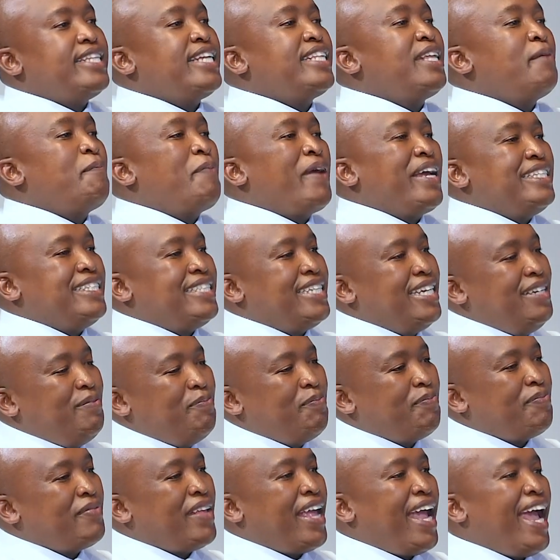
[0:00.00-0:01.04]
Dr. Princey,
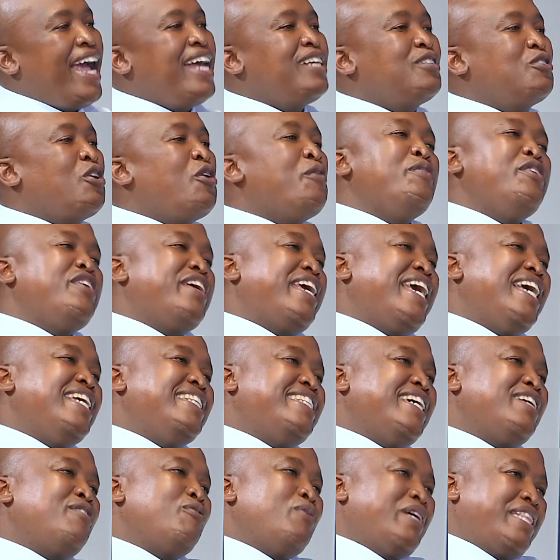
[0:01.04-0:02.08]
as
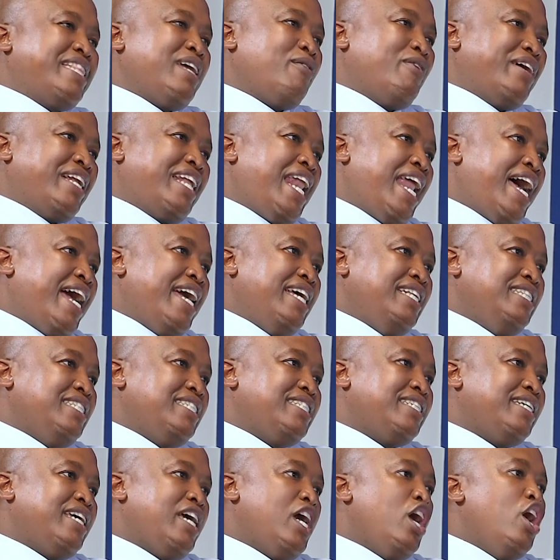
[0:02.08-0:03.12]
communicated with our
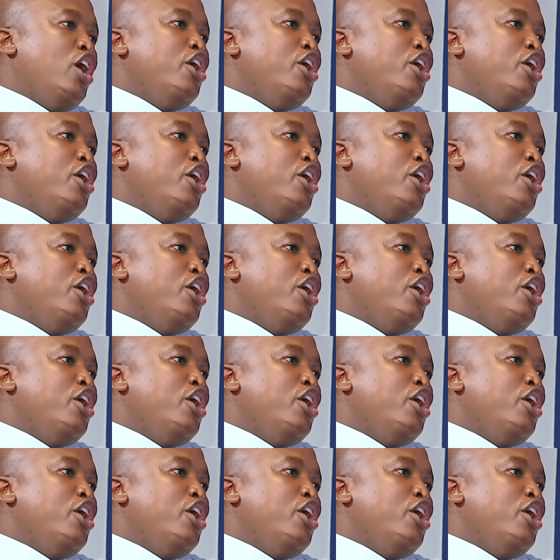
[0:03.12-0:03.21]
clients,